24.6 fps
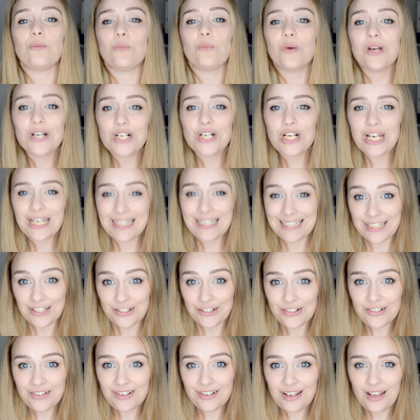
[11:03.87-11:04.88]
we are
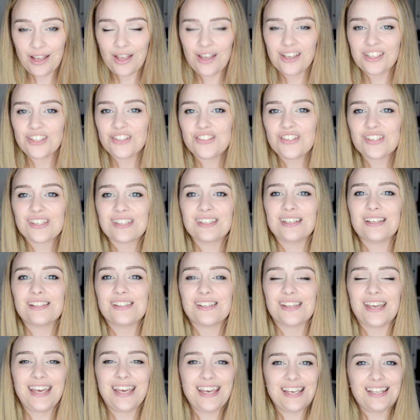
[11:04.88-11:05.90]
here. You just need
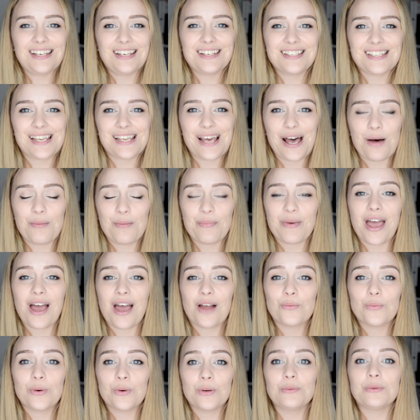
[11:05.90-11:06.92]
to hit us up
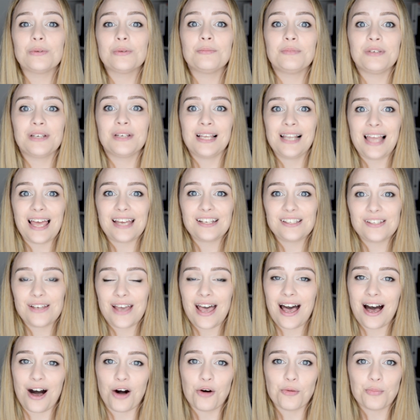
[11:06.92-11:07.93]
and we will be glad to
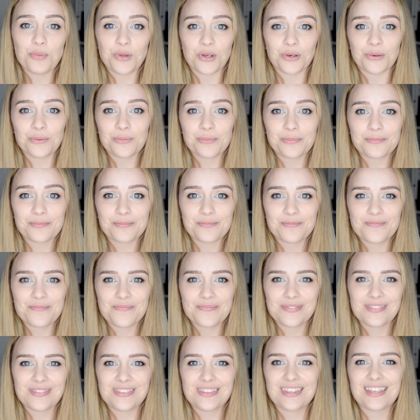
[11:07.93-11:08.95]
help you.
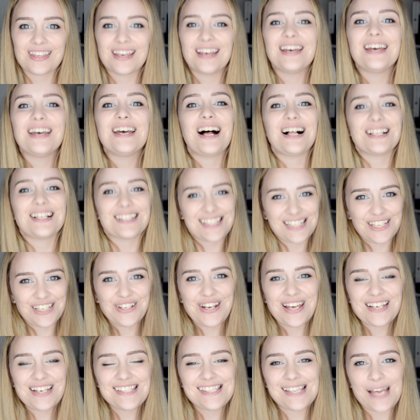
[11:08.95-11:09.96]
I'll see you
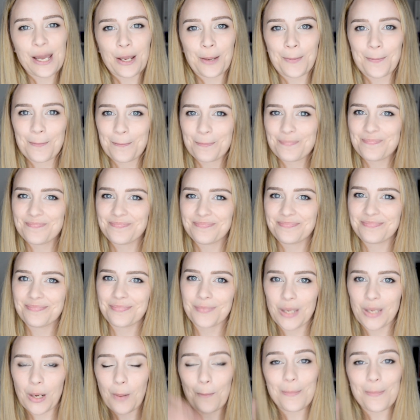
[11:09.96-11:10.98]
next time.
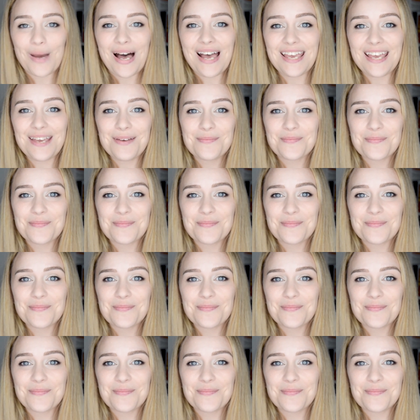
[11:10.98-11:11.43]
Bye!